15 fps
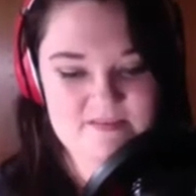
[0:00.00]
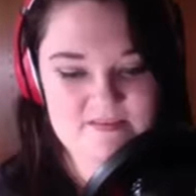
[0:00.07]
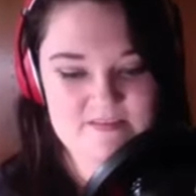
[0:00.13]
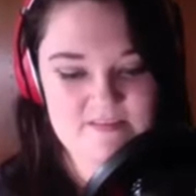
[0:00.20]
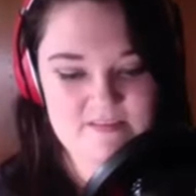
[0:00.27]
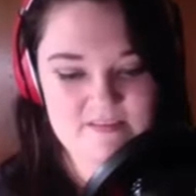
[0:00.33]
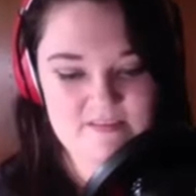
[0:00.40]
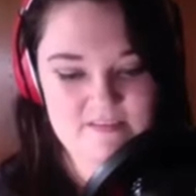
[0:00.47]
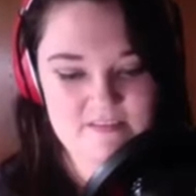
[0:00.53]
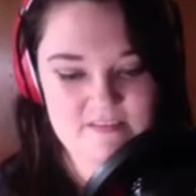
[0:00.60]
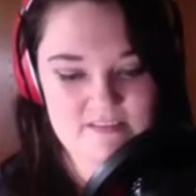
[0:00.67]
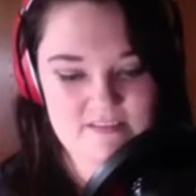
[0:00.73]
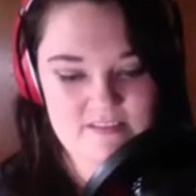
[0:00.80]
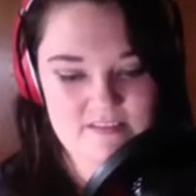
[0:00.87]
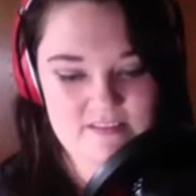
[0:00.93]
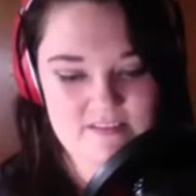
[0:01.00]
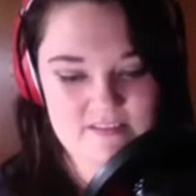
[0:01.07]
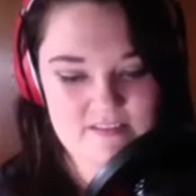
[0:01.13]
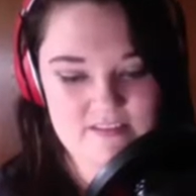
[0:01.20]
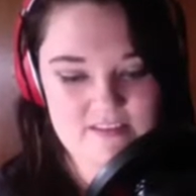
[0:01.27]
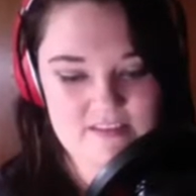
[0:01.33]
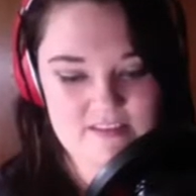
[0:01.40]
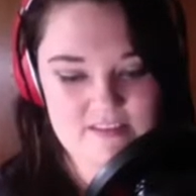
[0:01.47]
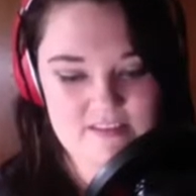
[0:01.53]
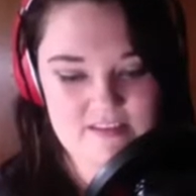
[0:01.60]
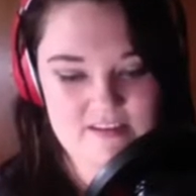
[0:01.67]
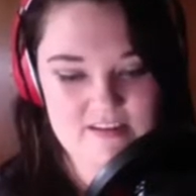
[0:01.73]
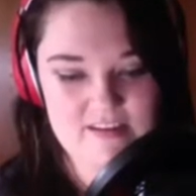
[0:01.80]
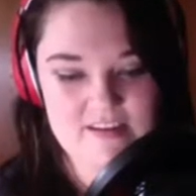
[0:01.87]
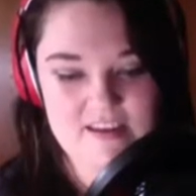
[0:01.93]

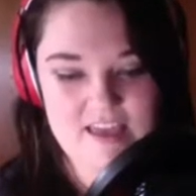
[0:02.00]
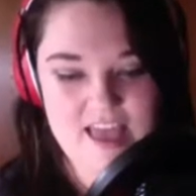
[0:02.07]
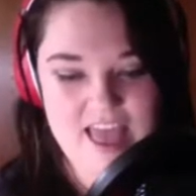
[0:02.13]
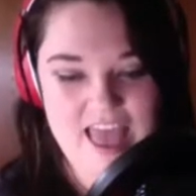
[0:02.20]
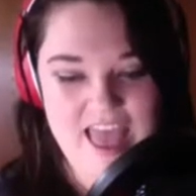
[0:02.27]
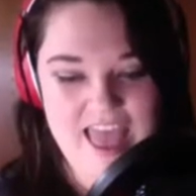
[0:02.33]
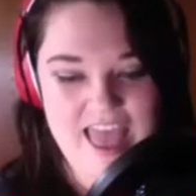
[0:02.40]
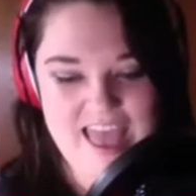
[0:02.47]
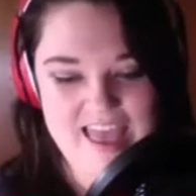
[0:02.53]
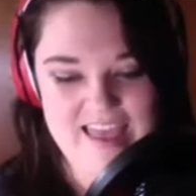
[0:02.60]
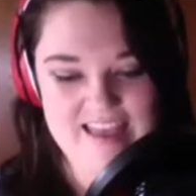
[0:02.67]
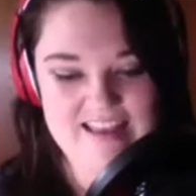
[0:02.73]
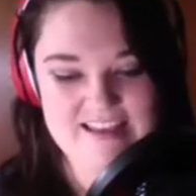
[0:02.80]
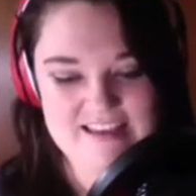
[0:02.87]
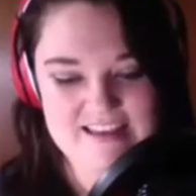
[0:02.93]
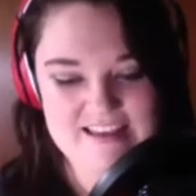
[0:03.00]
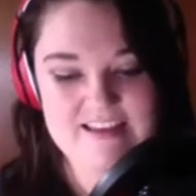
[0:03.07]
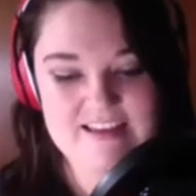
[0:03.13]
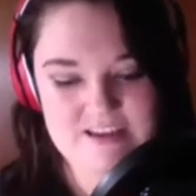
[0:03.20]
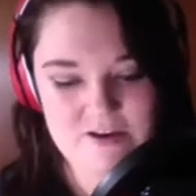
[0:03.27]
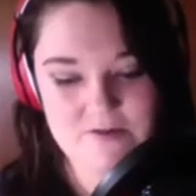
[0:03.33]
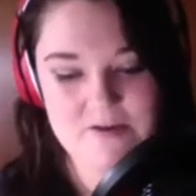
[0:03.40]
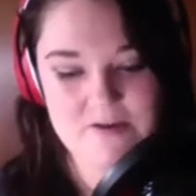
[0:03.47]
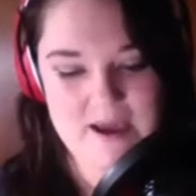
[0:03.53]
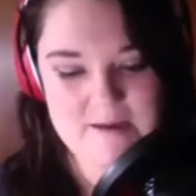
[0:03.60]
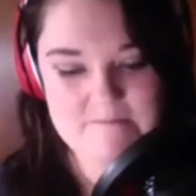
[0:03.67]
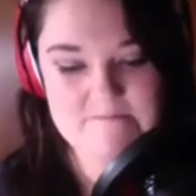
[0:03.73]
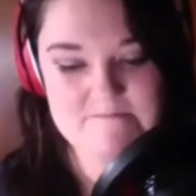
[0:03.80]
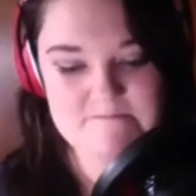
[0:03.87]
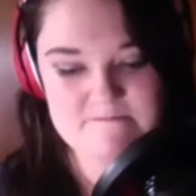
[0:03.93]

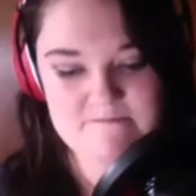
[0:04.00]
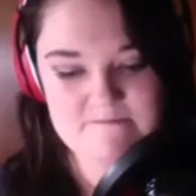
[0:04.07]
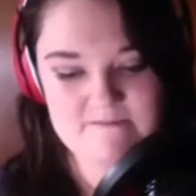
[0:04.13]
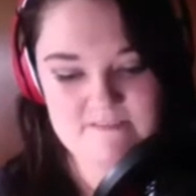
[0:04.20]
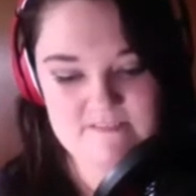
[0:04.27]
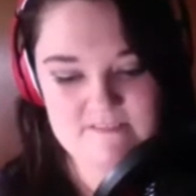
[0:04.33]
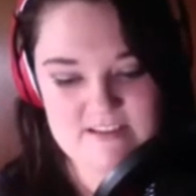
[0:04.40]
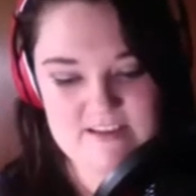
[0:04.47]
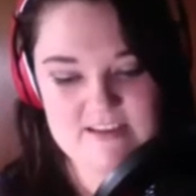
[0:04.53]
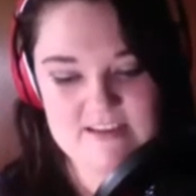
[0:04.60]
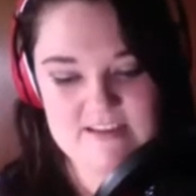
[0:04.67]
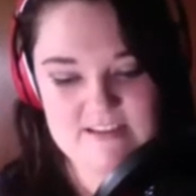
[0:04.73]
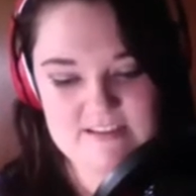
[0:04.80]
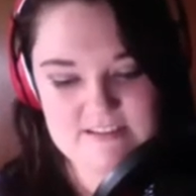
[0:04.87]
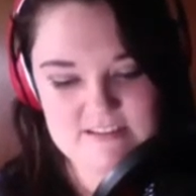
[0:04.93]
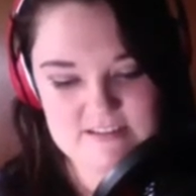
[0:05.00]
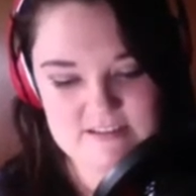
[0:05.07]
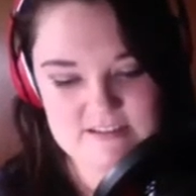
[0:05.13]
[no speech]